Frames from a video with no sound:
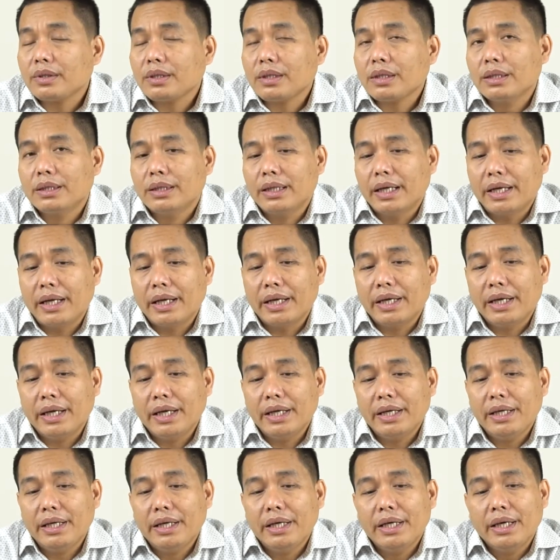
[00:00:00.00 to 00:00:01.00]
then
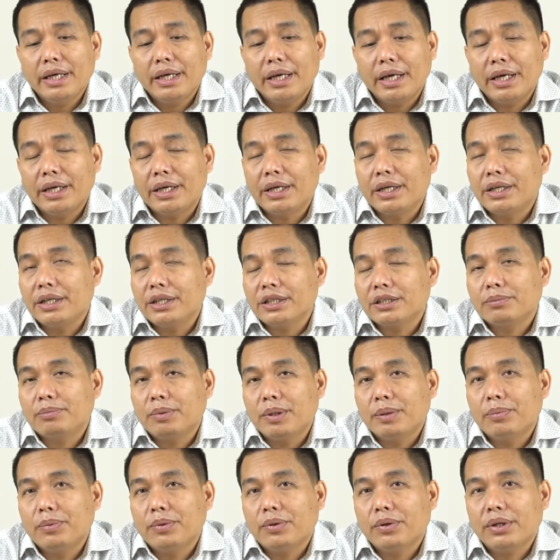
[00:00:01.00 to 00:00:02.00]
again indigenous
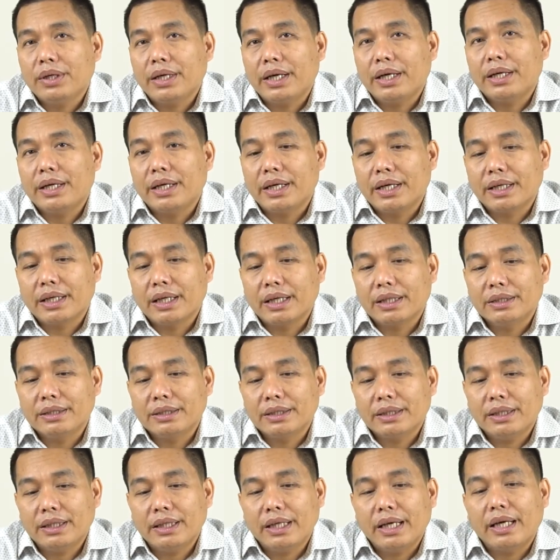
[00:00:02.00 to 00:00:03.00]
people and their
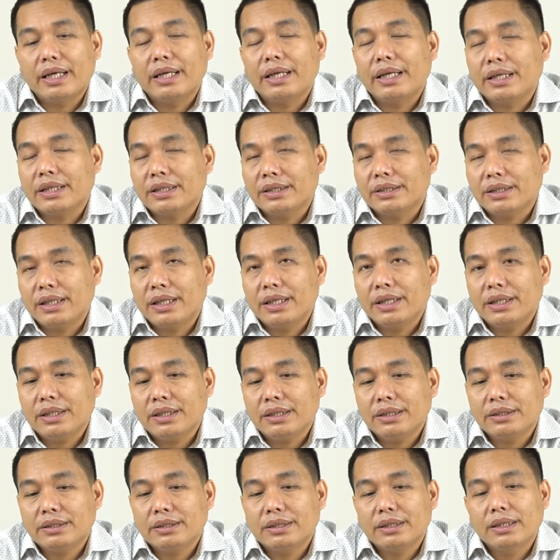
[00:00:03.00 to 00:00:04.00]
culture and their
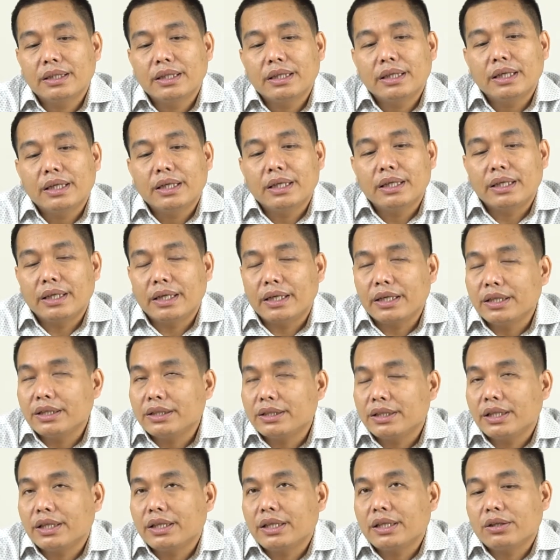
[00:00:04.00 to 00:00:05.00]
status, their
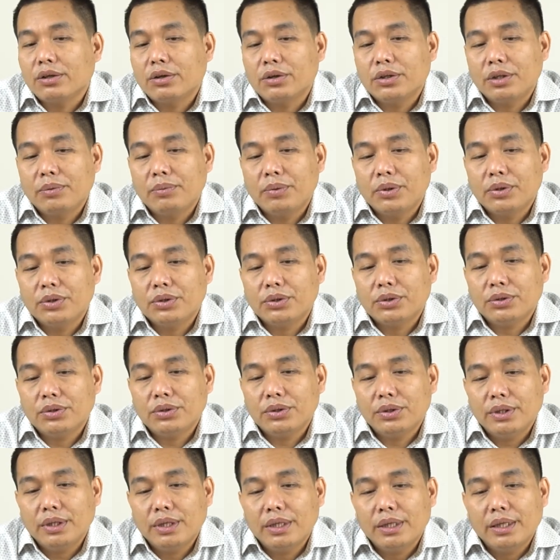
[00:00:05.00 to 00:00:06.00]
historical
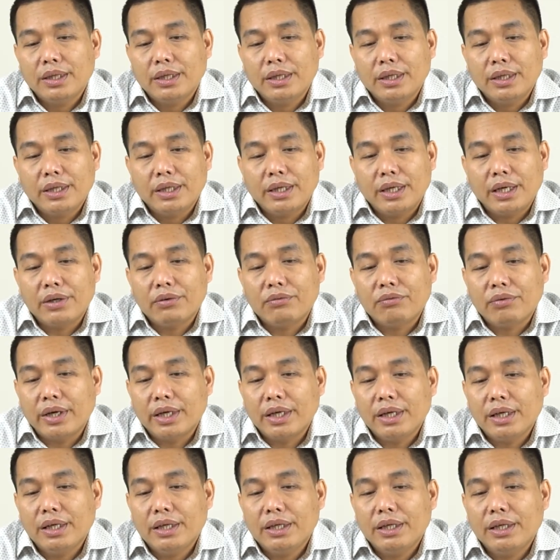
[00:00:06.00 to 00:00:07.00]
contribution, and
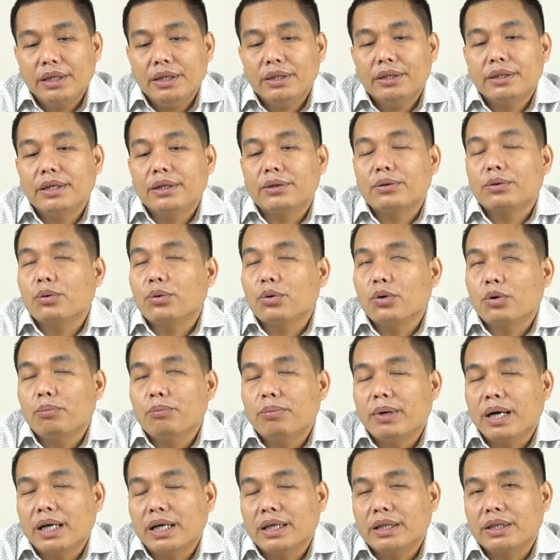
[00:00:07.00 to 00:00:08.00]
finally the role of
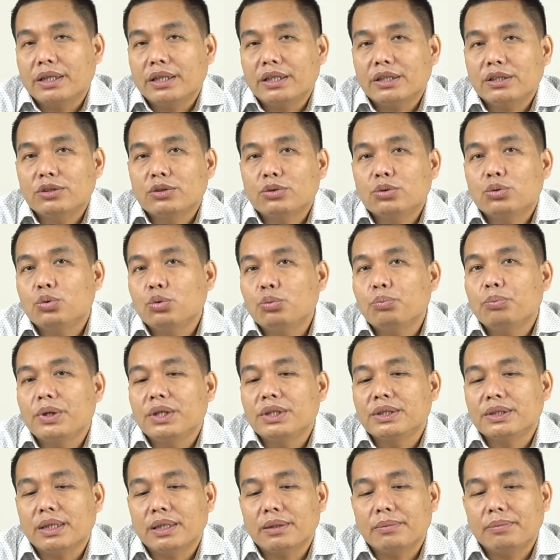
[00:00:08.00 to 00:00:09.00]
Bangladesh to
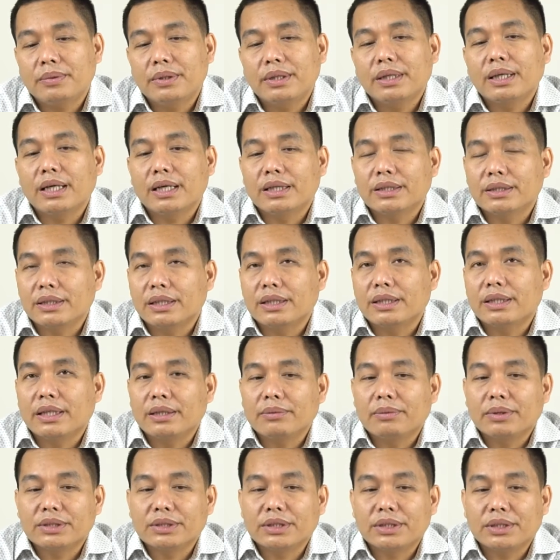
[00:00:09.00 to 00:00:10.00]
preserve cultural
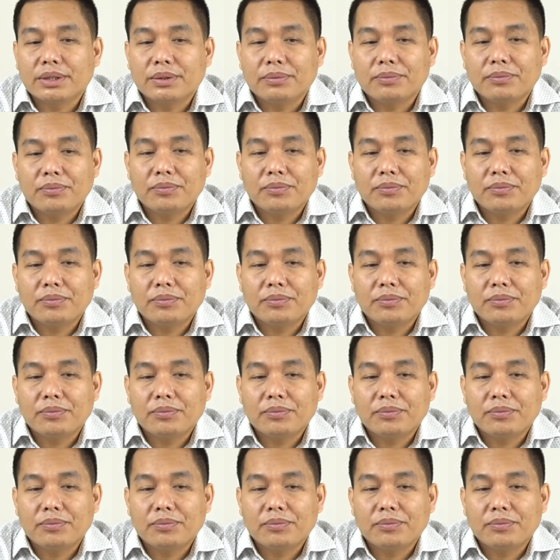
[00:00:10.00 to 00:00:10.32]
diversity.